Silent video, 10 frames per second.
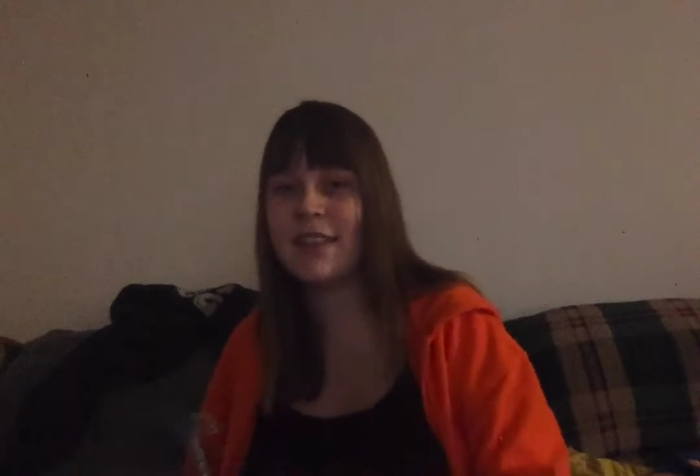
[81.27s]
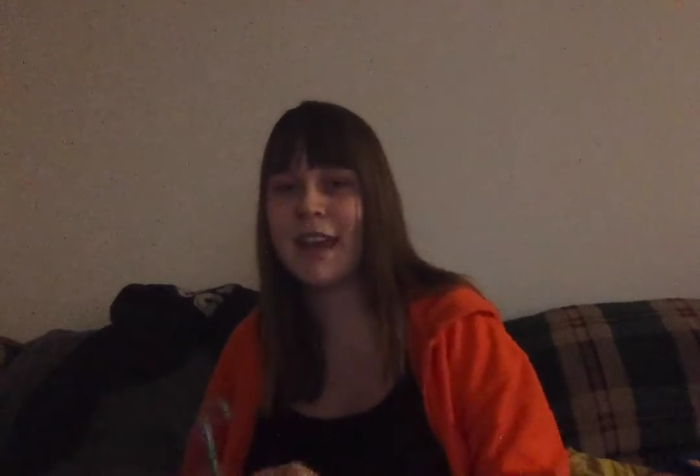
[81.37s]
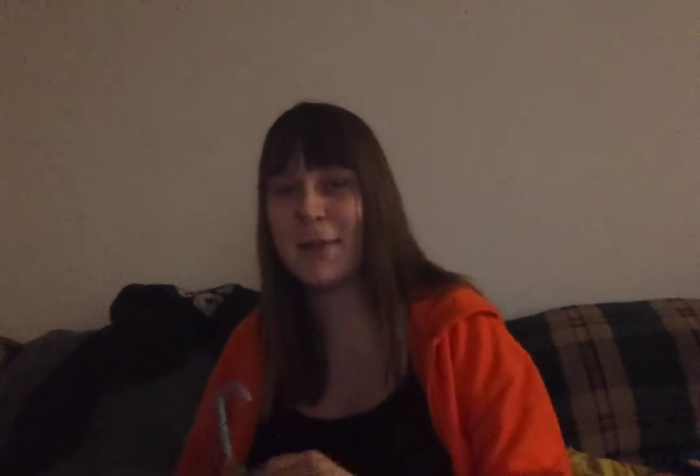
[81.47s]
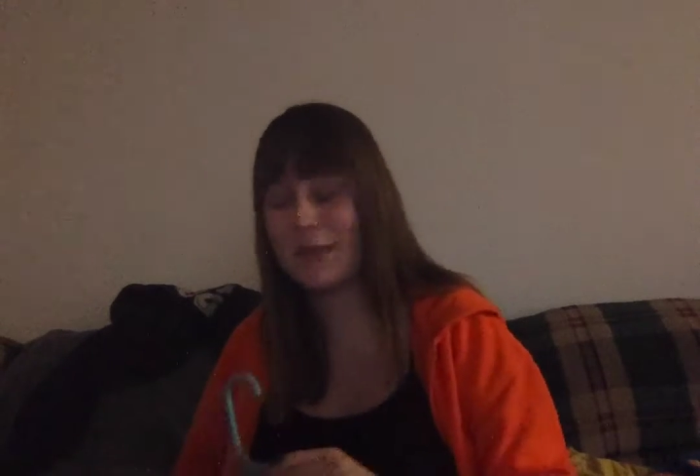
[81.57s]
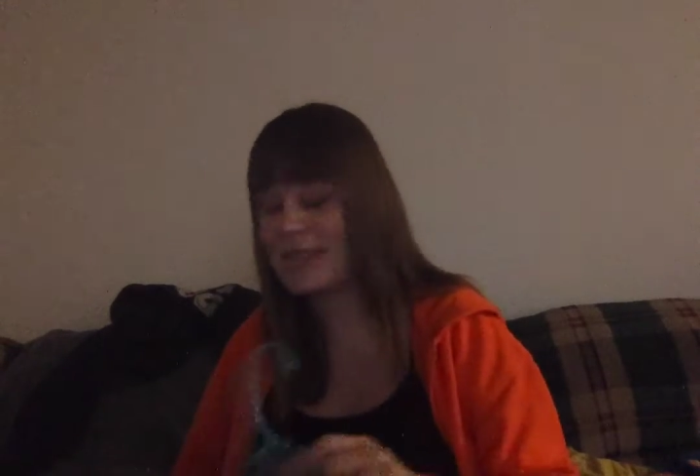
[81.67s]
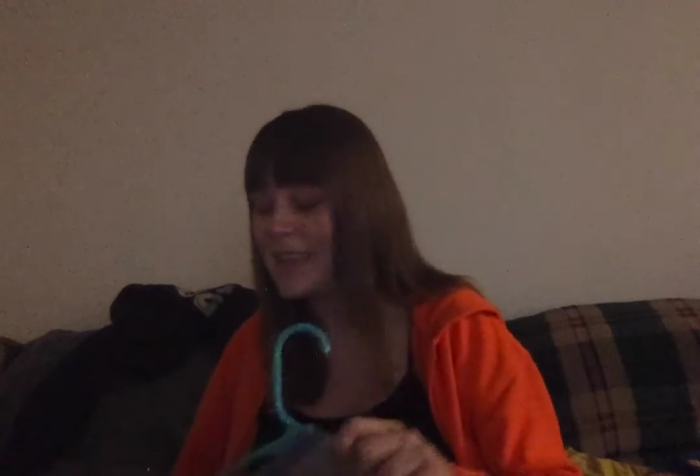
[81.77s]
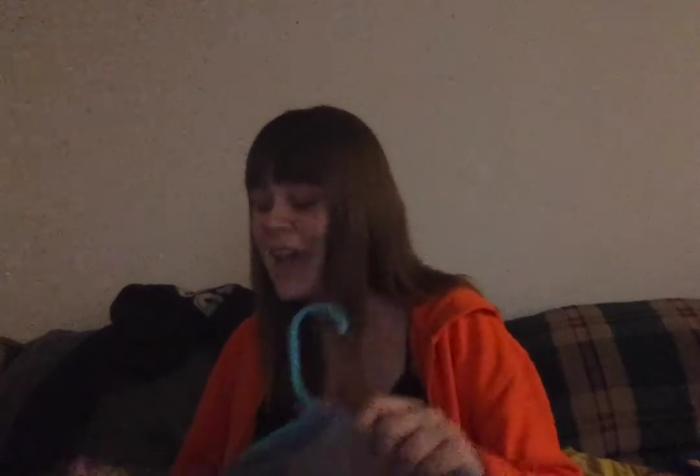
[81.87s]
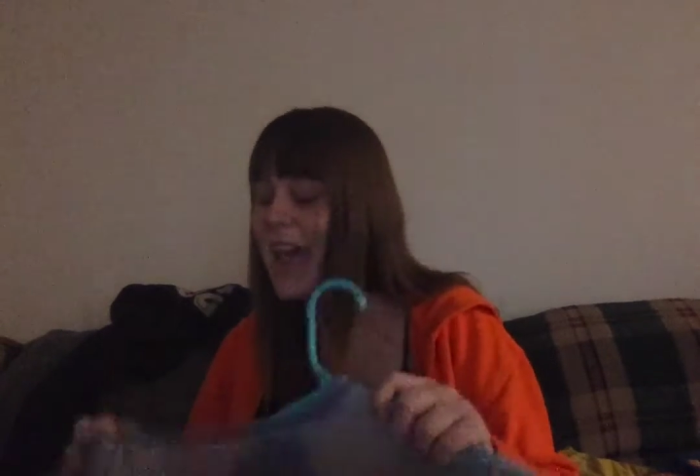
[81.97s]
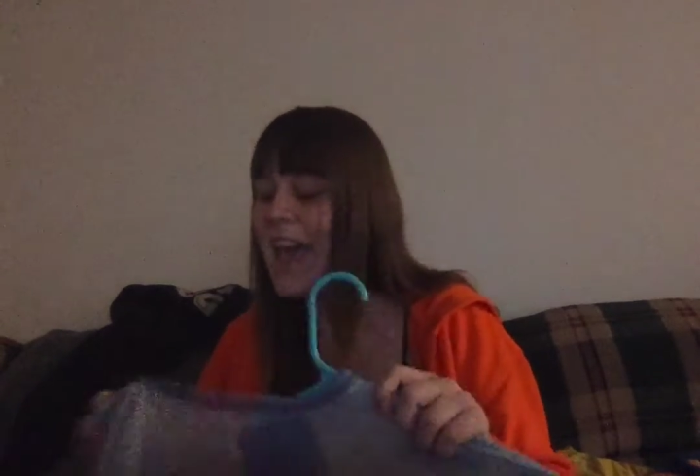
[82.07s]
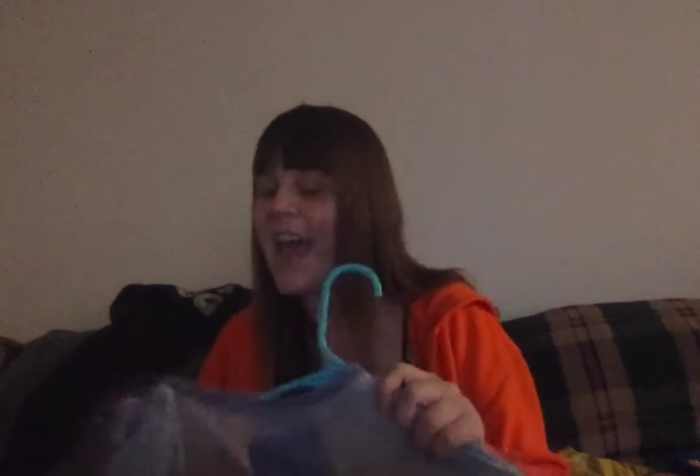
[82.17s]
happened.
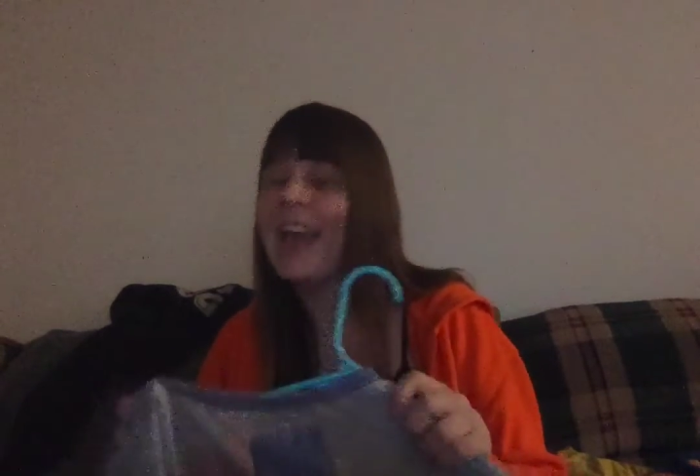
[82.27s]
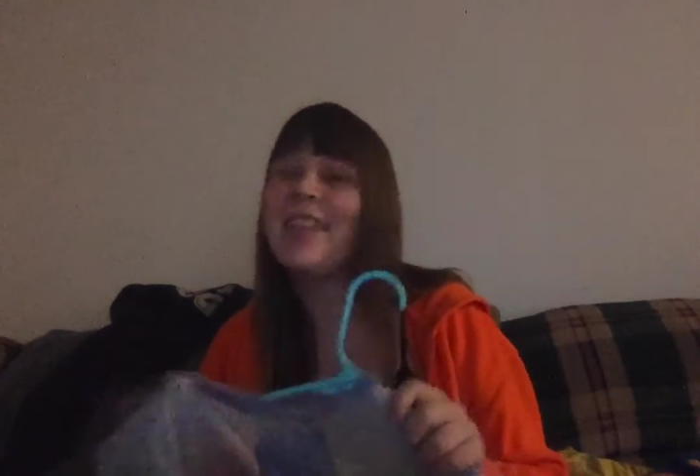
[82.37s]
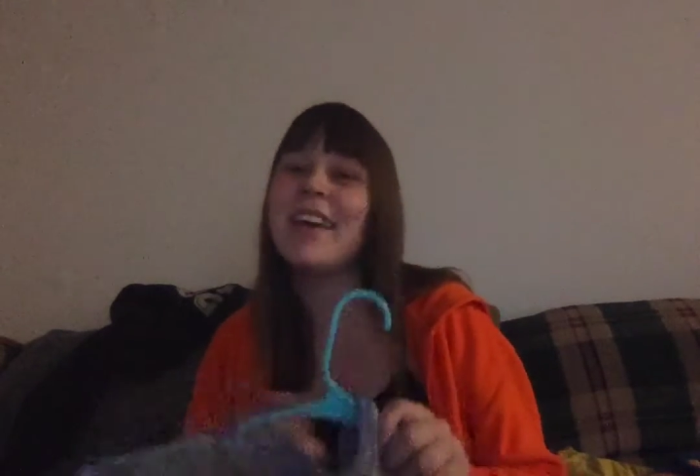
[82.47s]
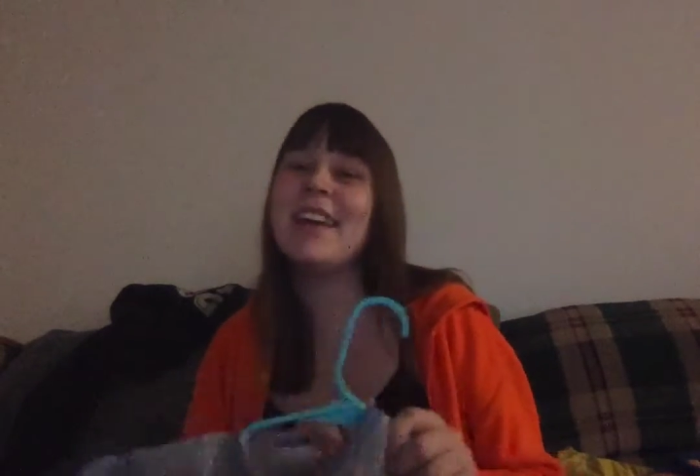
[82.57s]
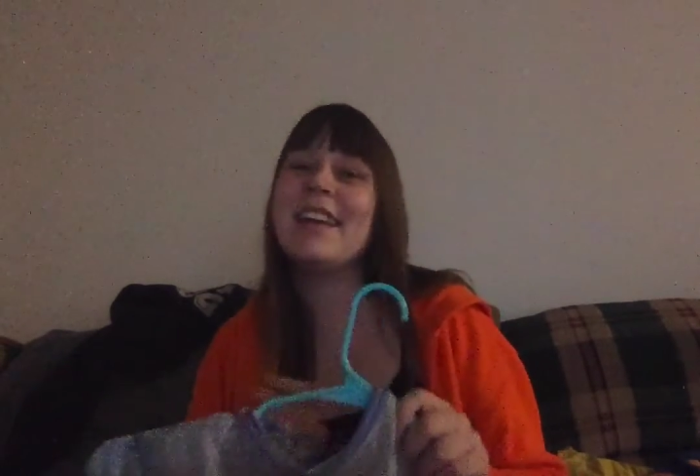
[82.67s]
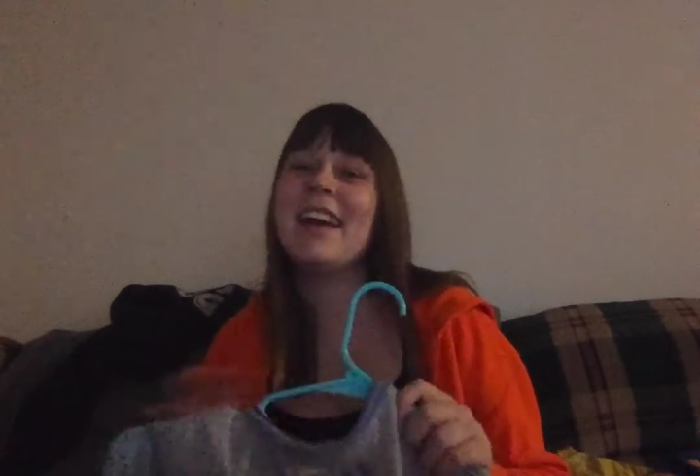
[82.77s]
And then